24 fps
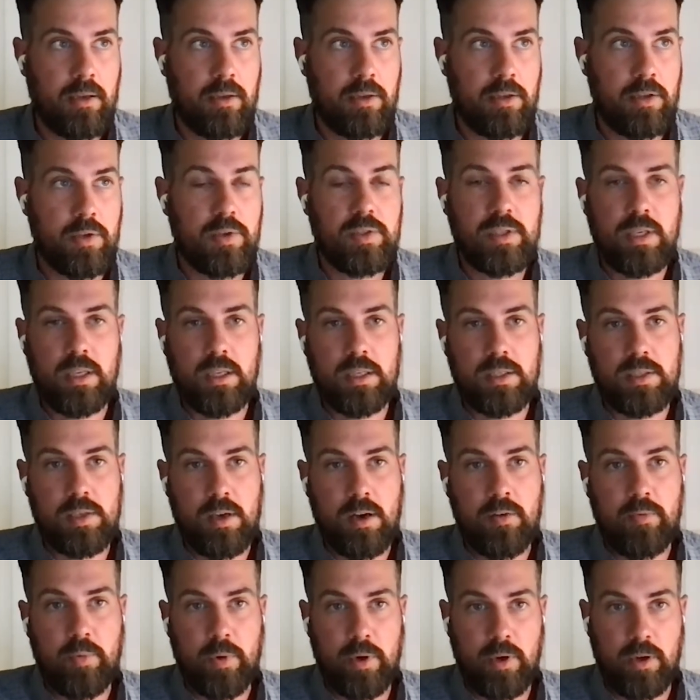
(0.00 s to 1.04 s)
using
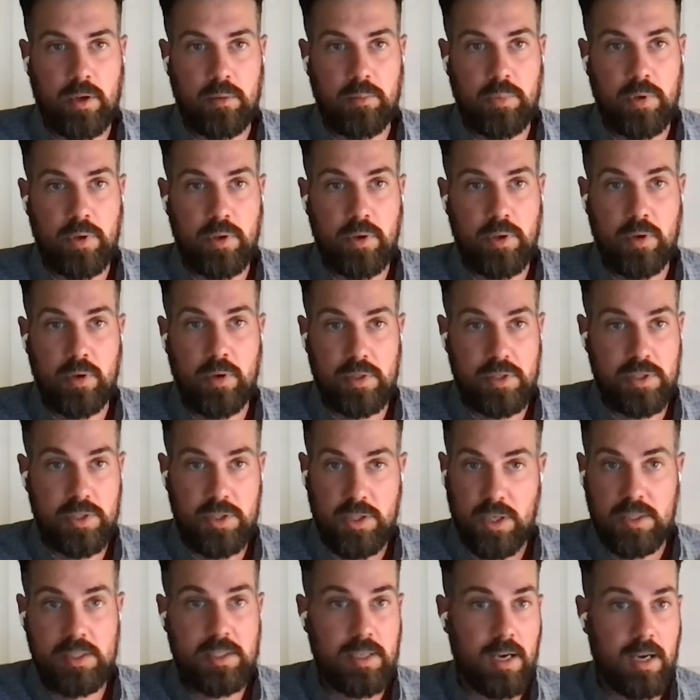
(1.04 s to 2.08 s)
software and computers
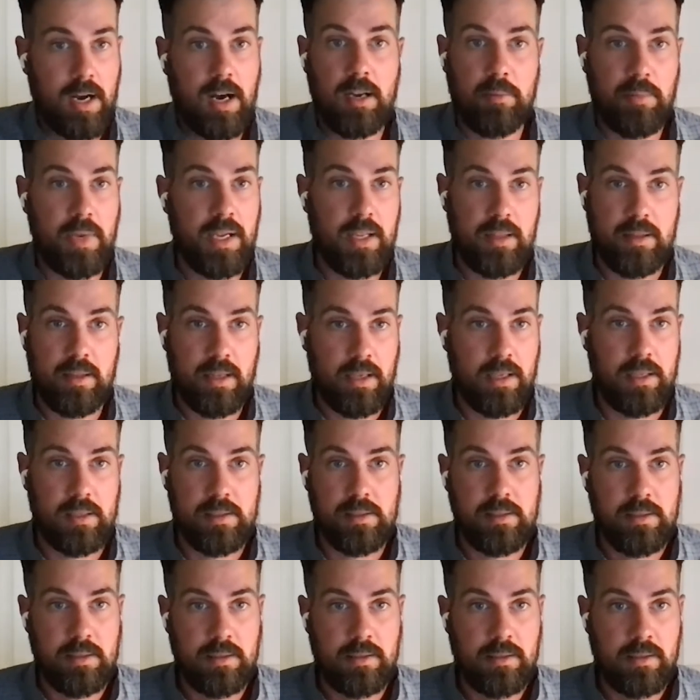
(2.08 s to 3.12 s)
just to automate
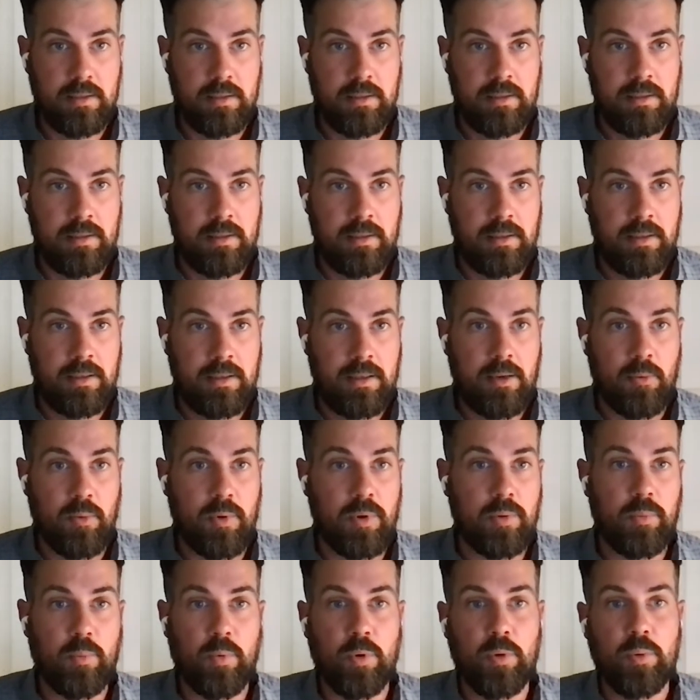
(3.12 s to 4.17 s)
things.
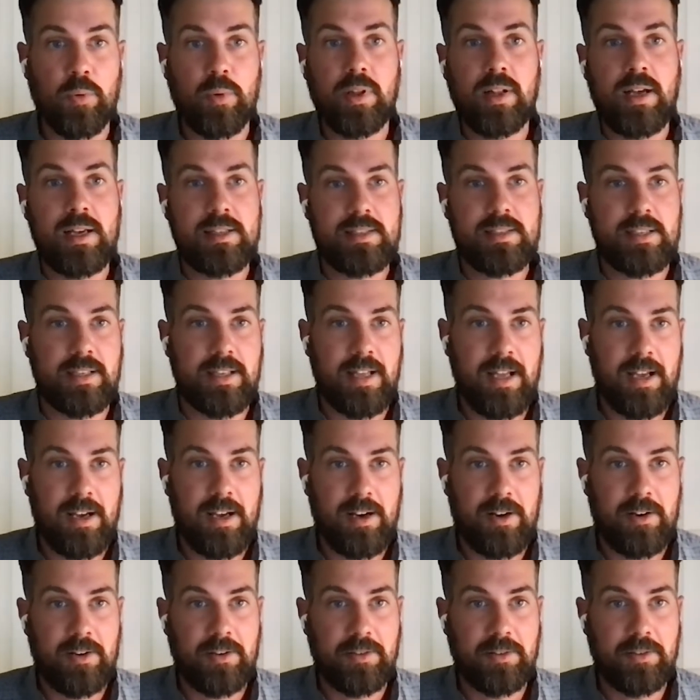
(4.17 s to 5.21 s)
We're realizing
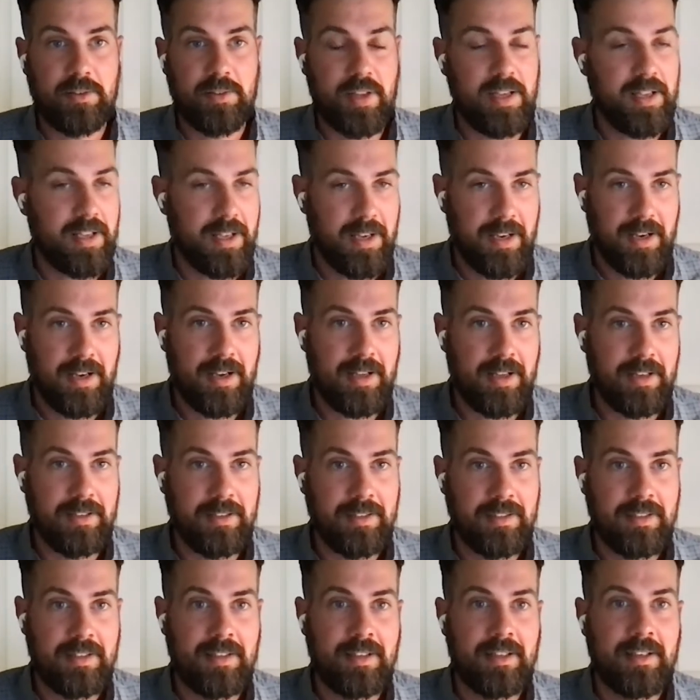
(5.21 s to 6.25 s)
now, thank God,
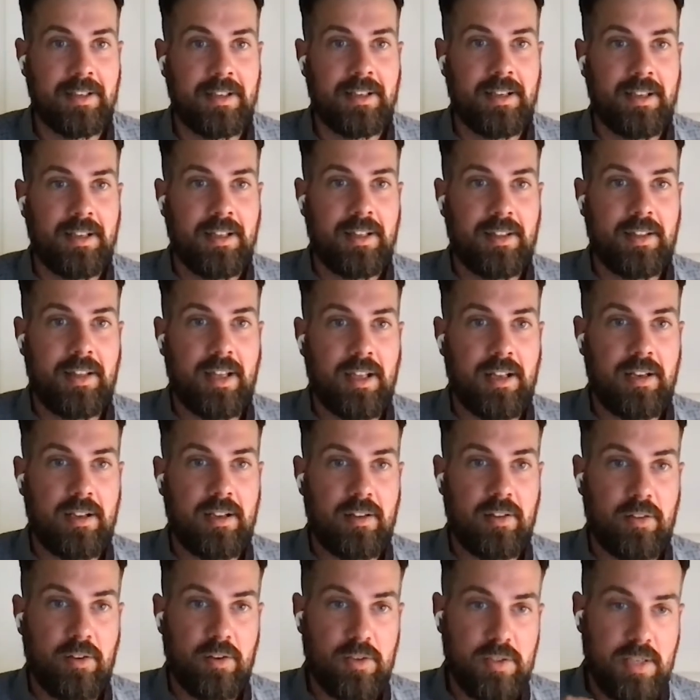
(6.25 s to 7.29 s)
that
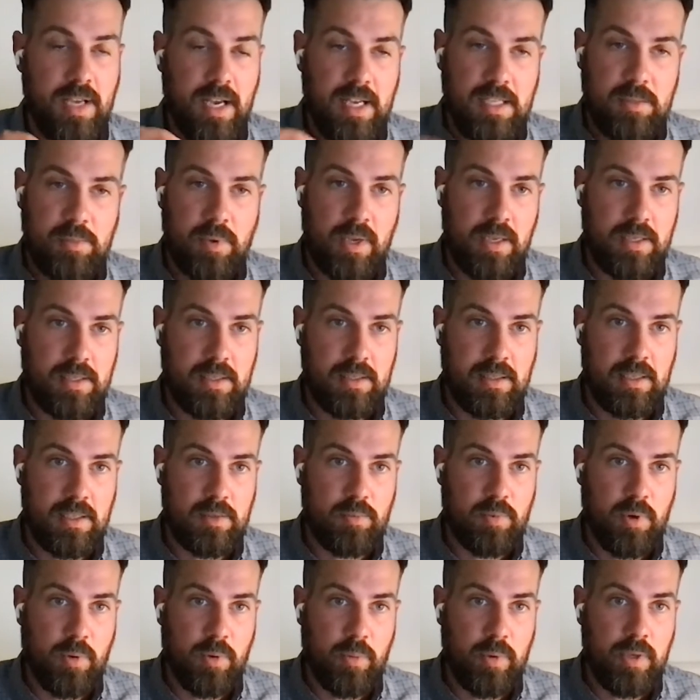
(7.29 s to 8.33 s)
there's aspects of
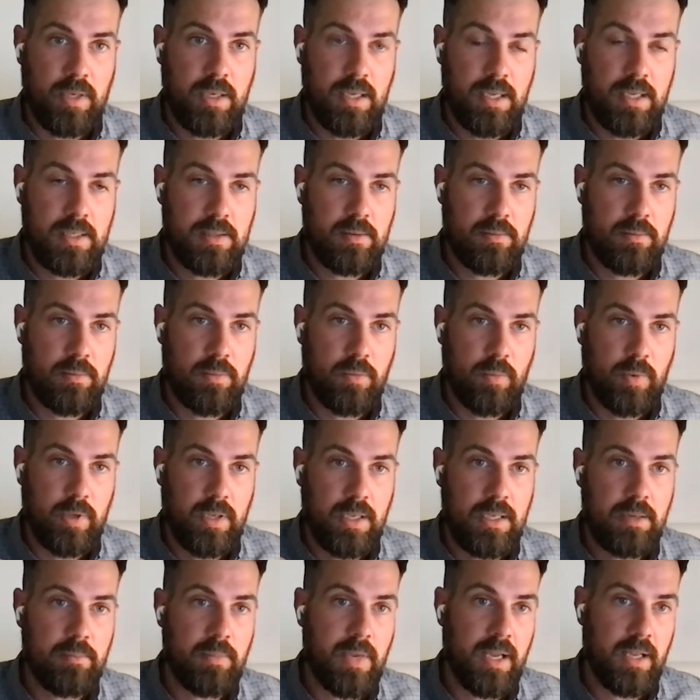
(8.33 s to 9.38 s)
this where we need to
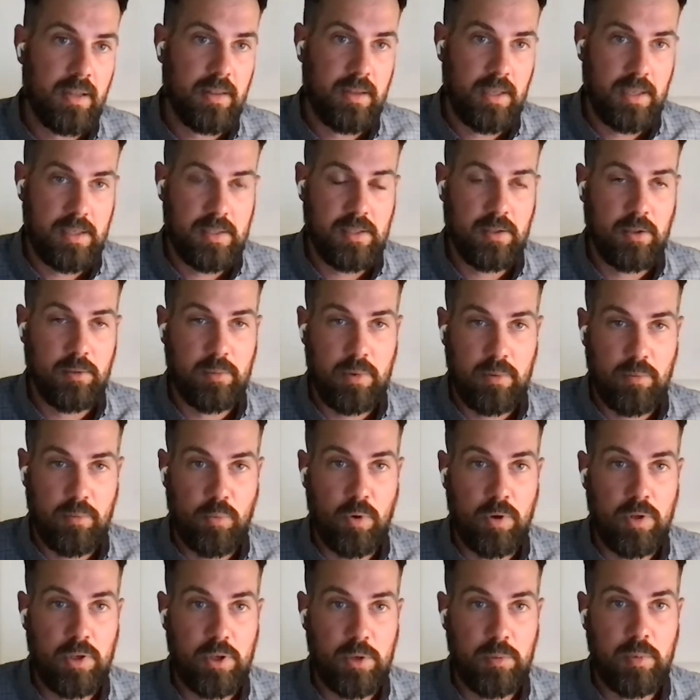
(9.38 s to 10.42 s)
make things a little bit
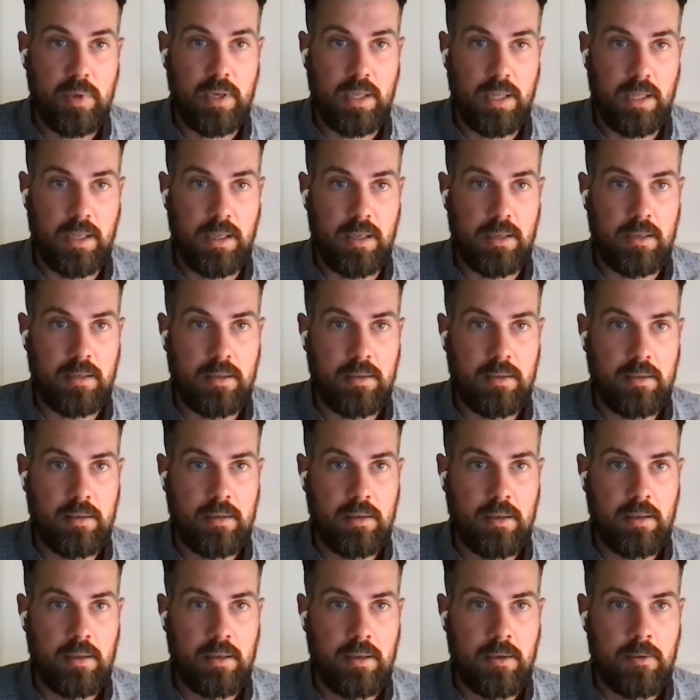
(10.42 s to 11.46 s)
more human again.
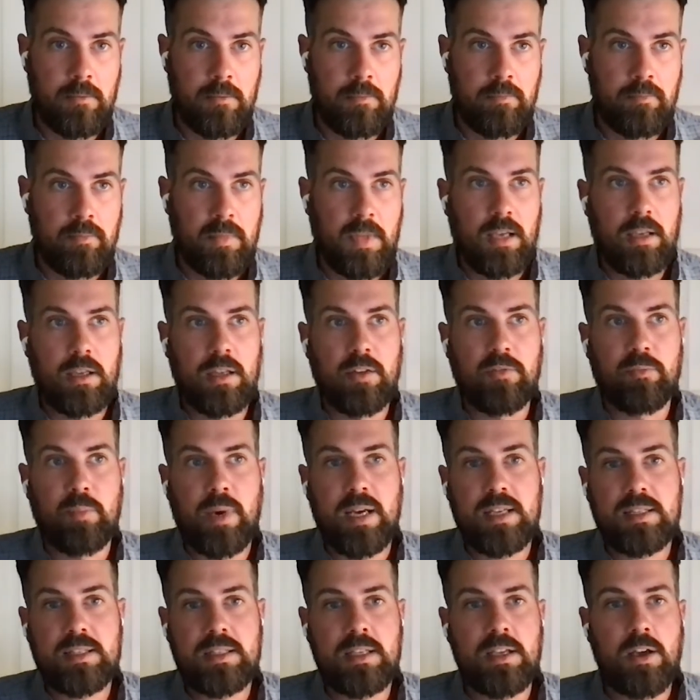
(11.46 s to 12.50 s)
If
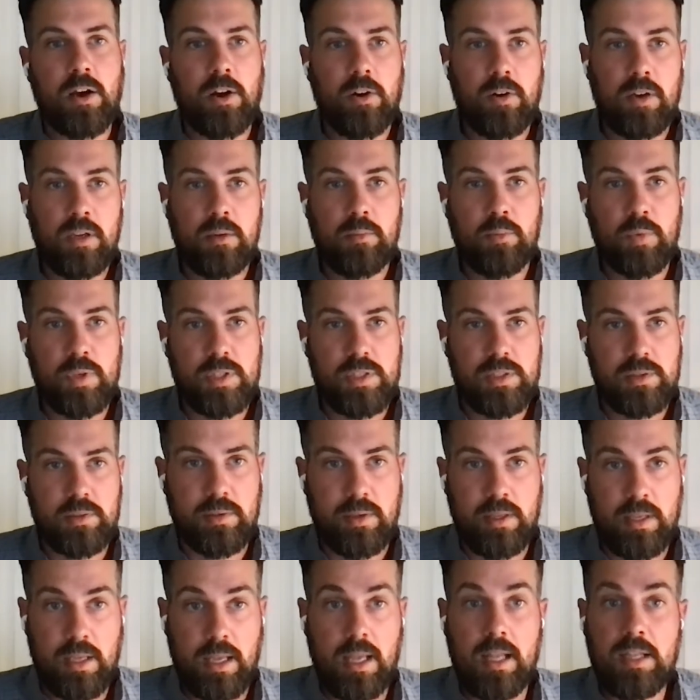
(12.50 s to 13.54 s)
my CRM
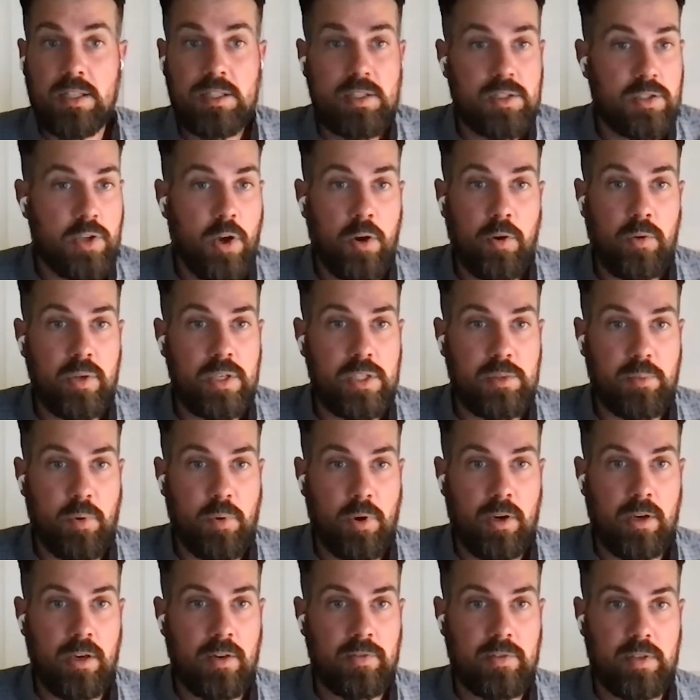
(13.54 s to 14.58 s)
it's totally
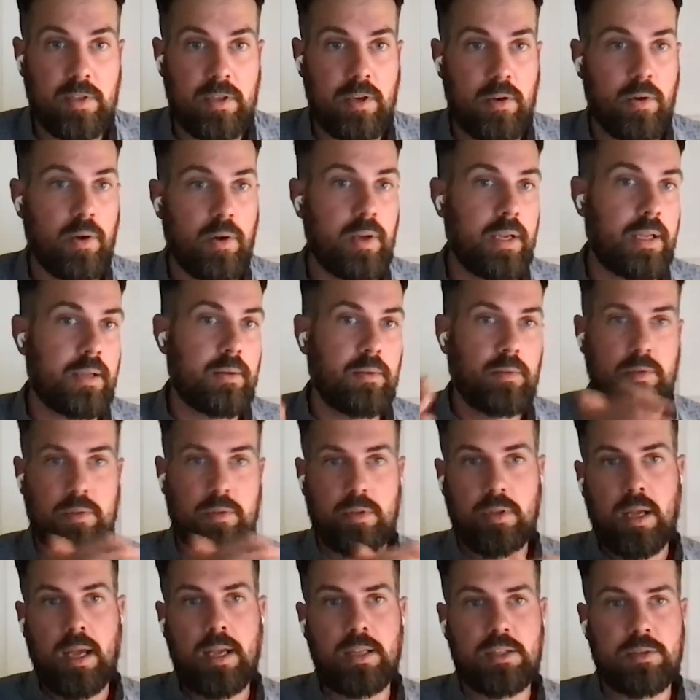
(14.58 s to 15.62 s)
smart enough to know,
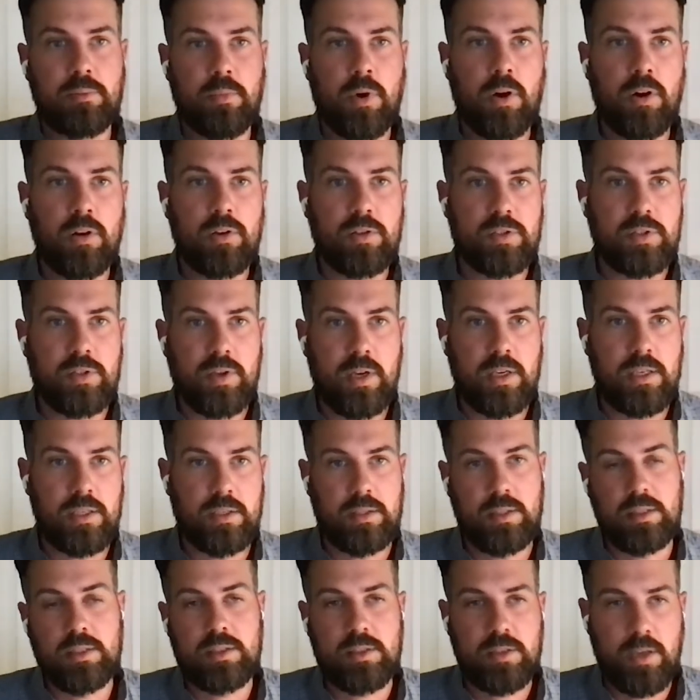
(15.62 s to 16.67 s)
hey, tomorrow's
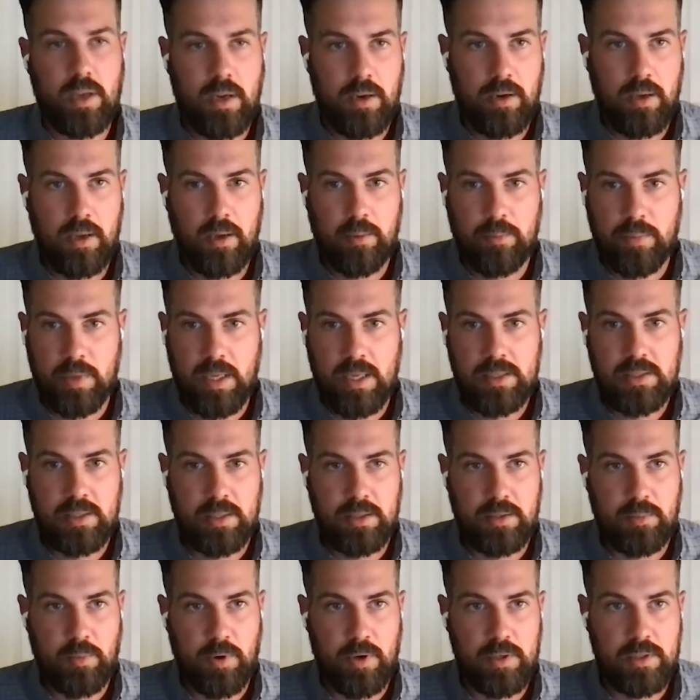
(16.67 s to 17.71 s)
it's not. I'm
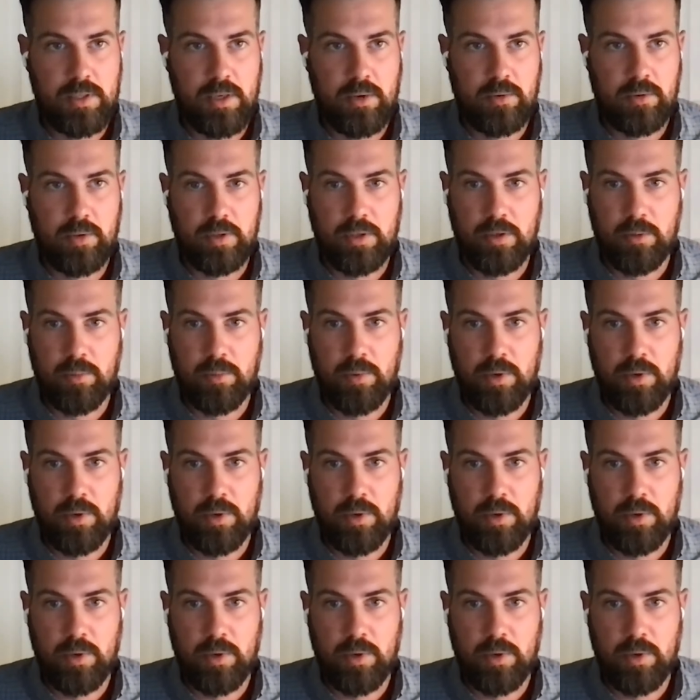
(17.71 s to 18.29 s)
guessing tomorrow's not really your